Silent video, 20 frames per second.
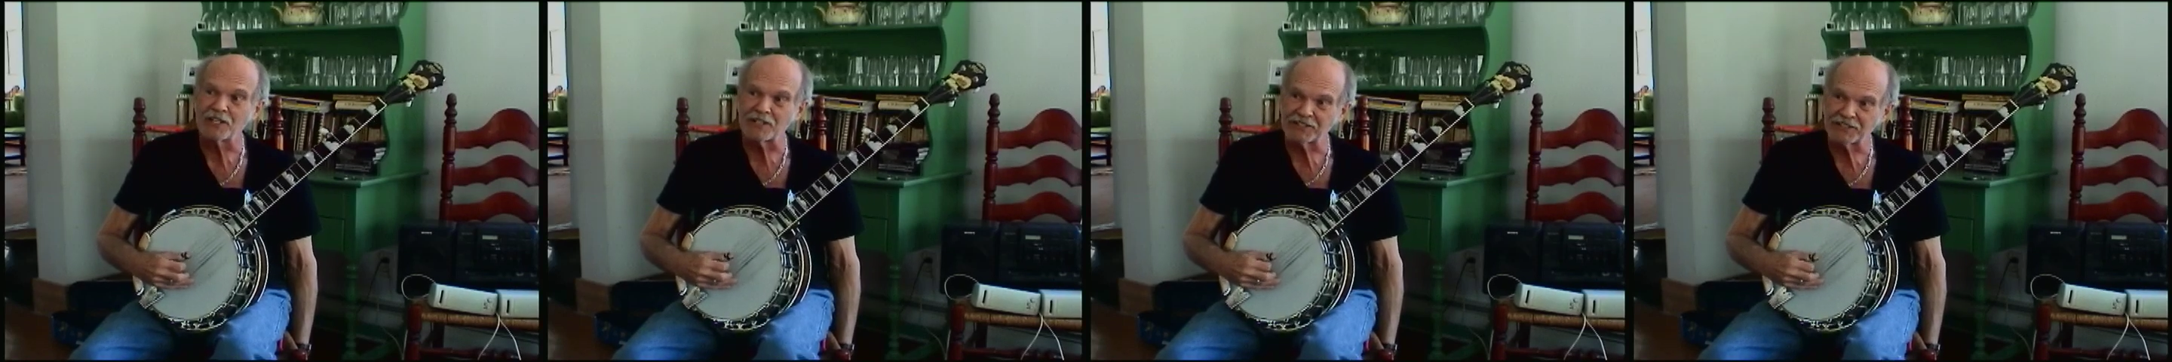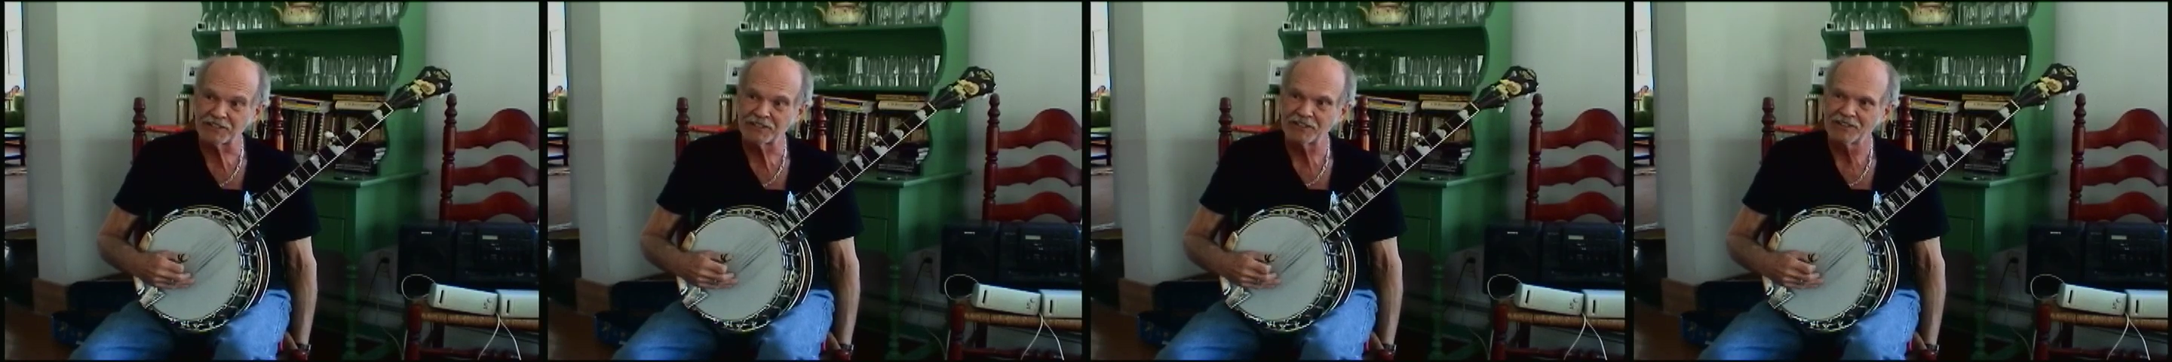
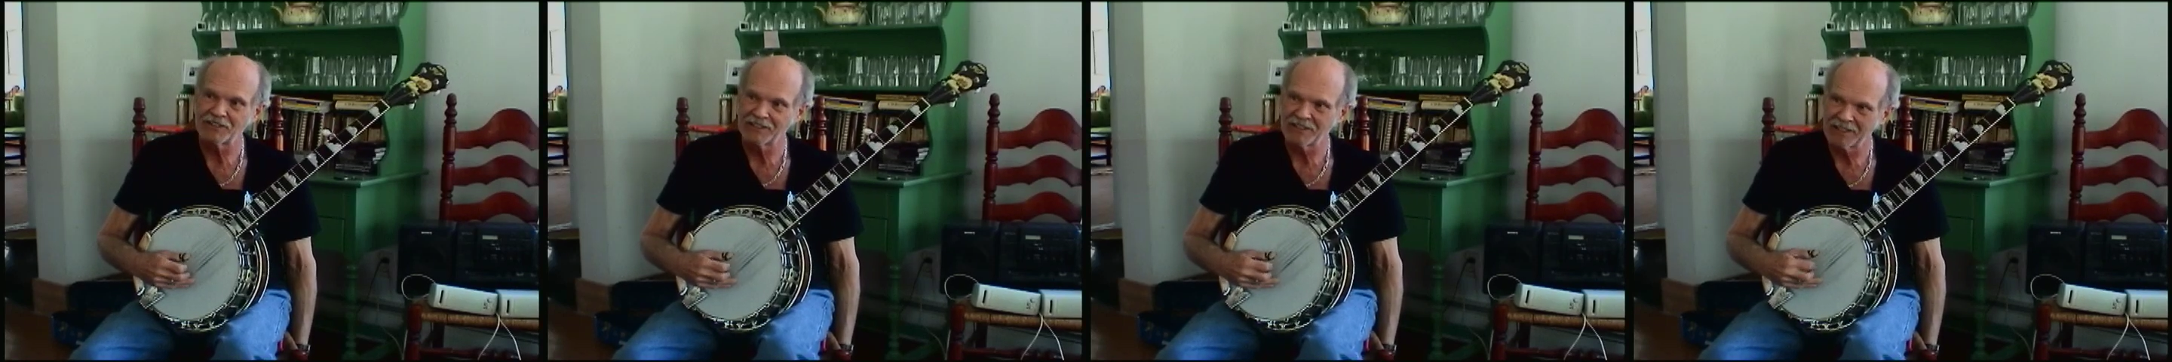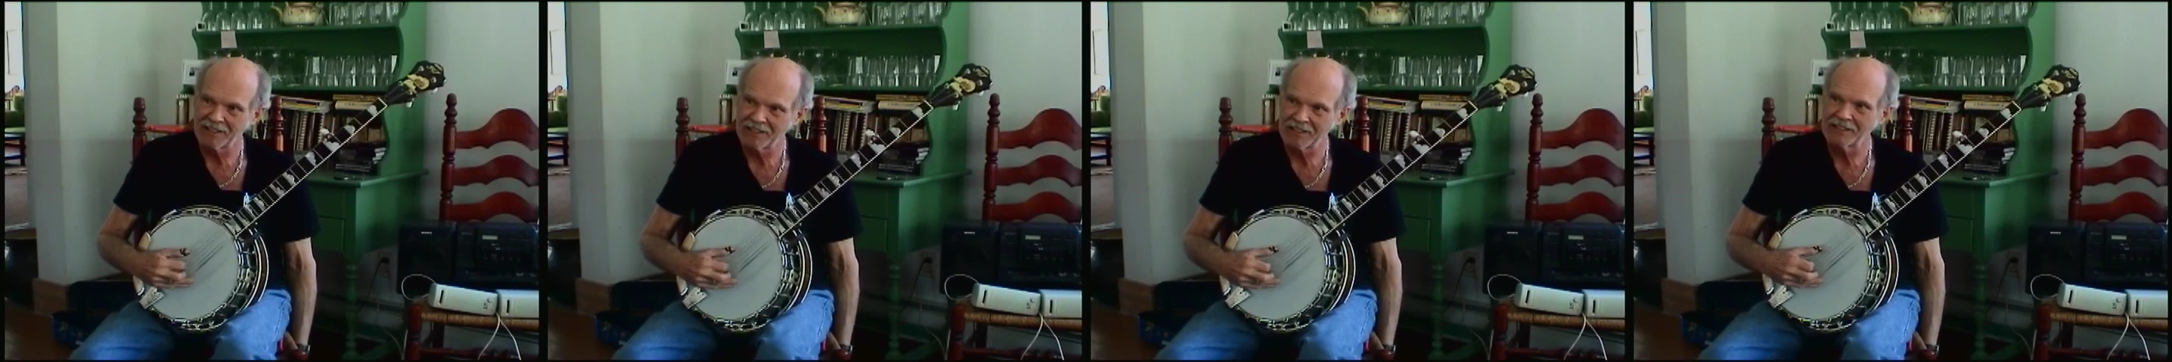fifth.
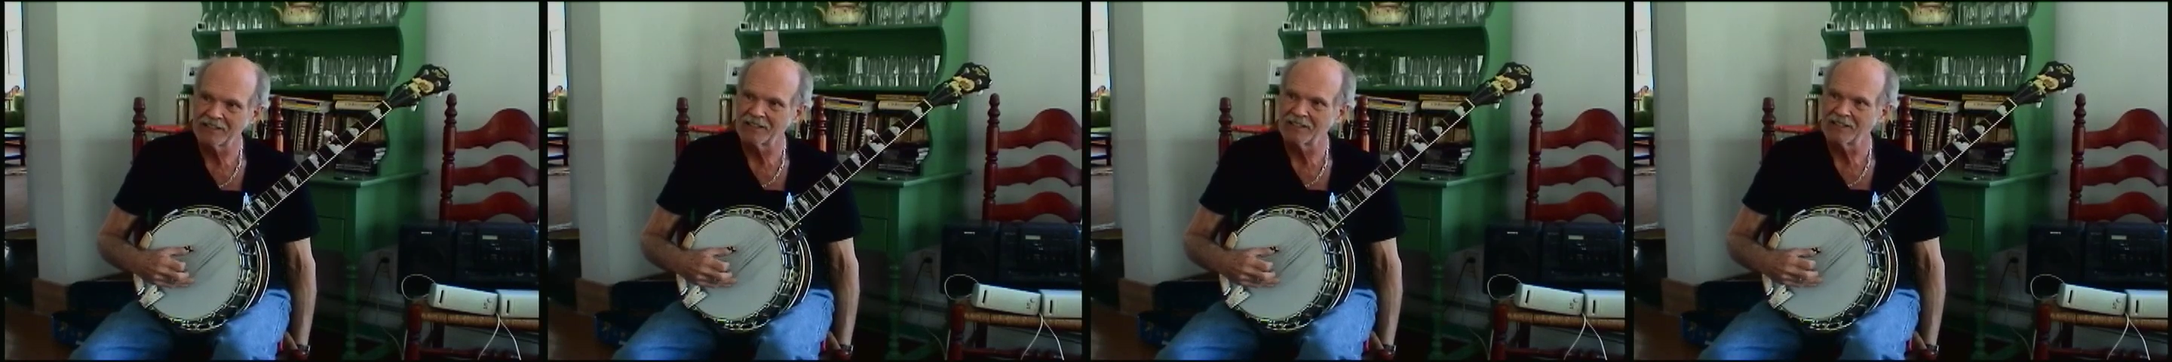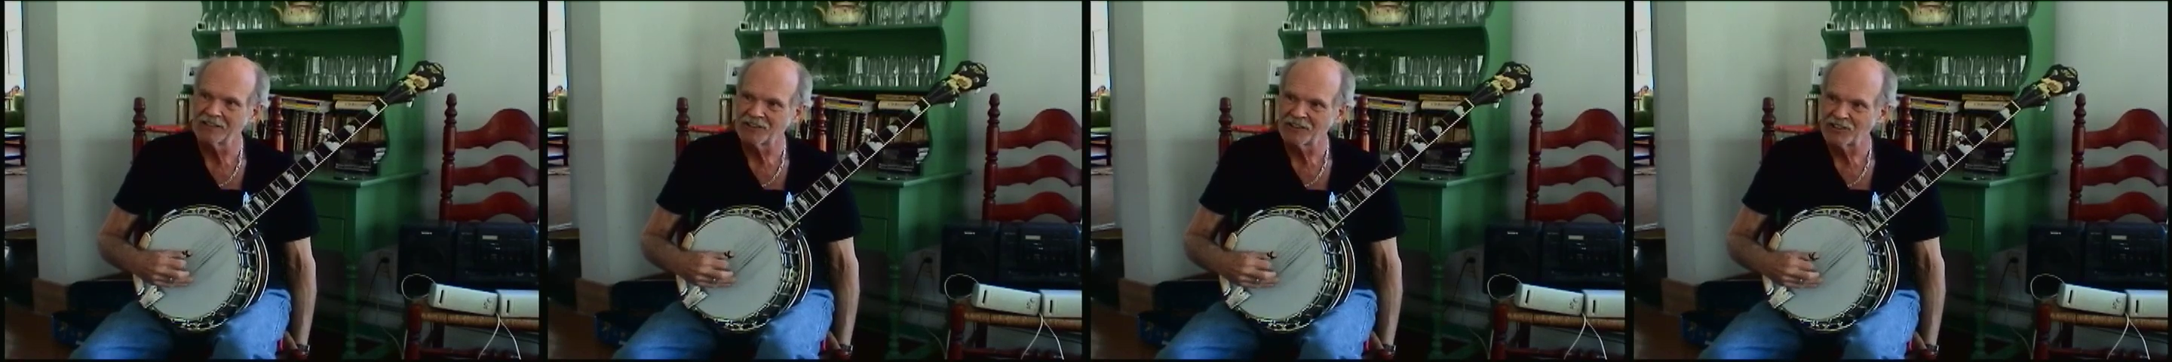
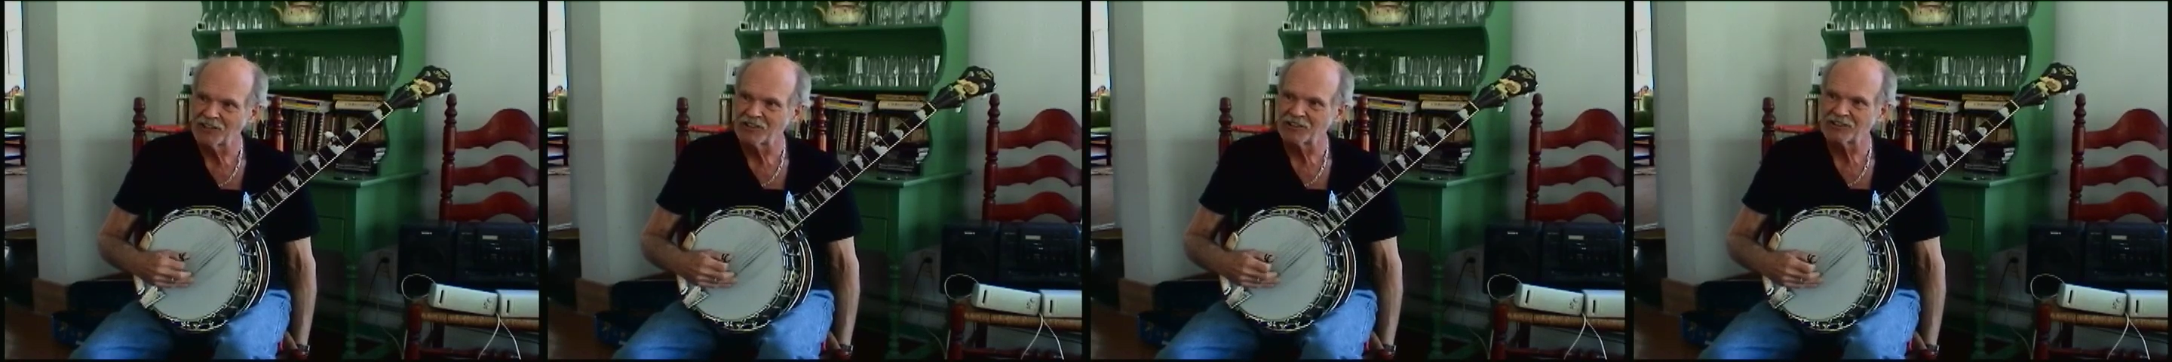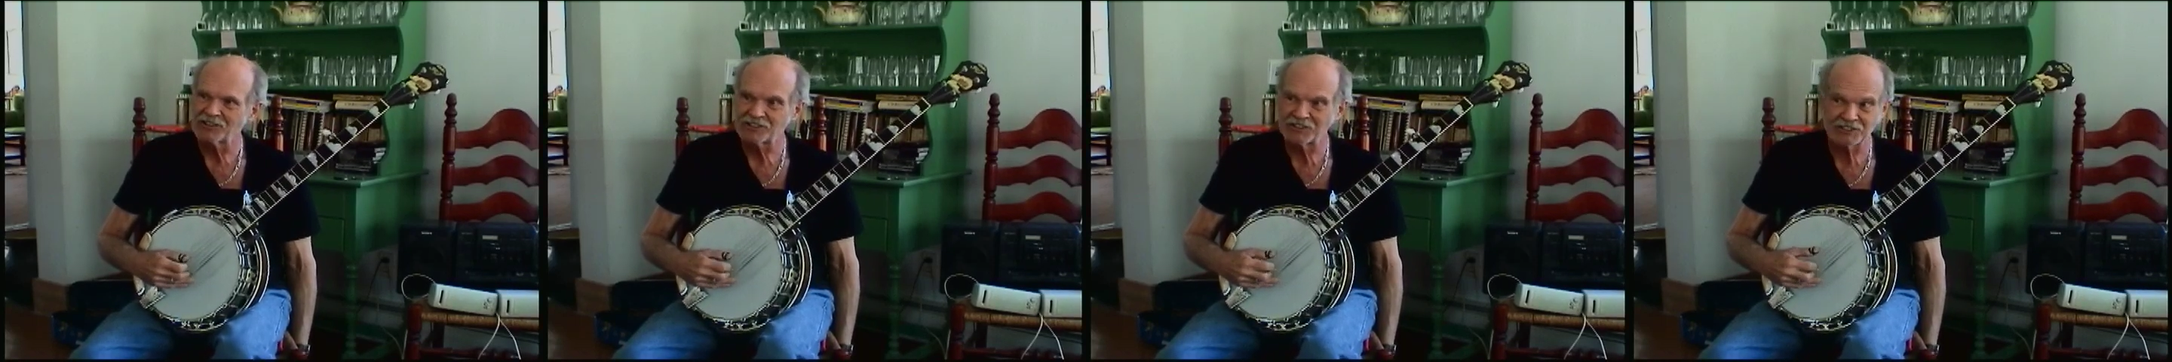
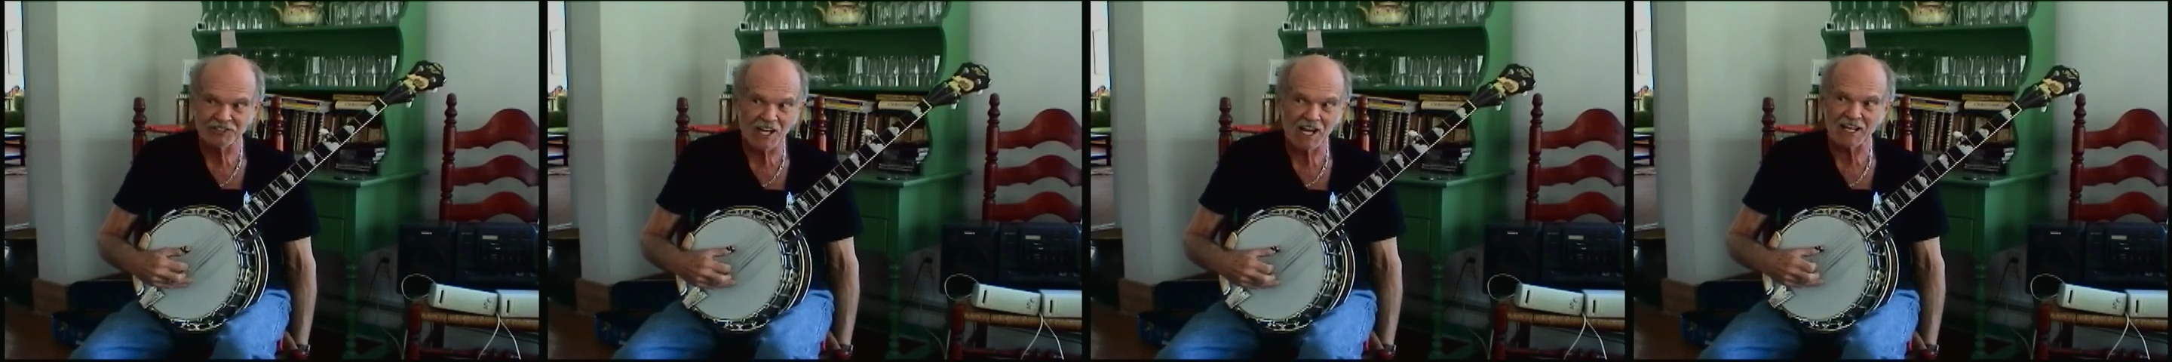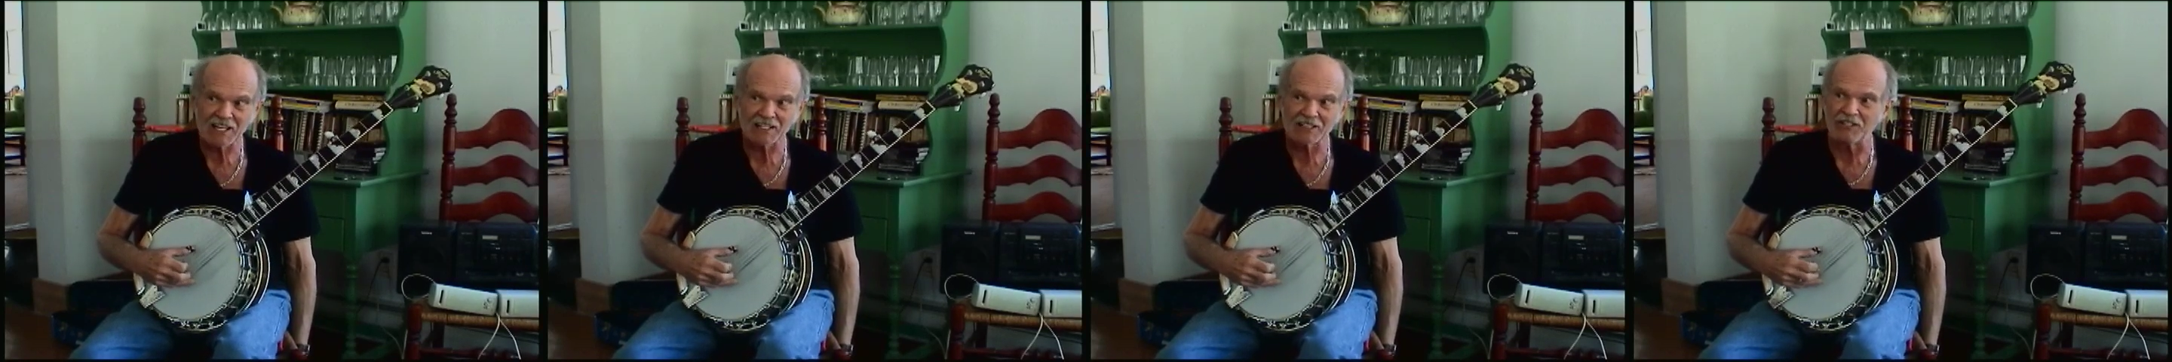
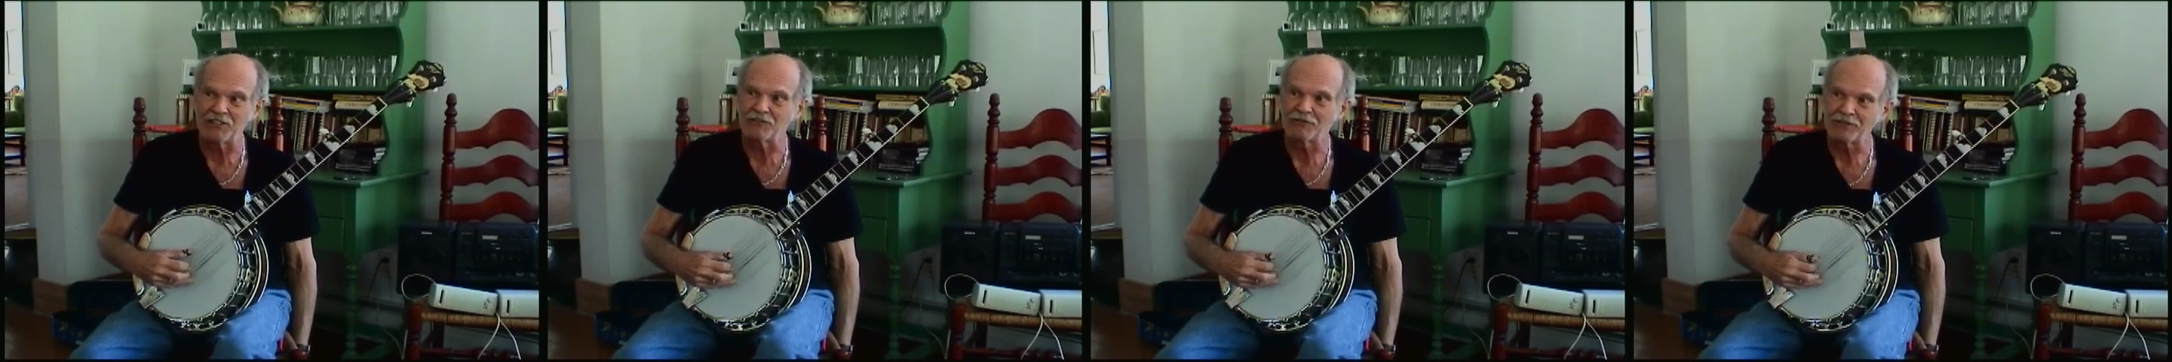Second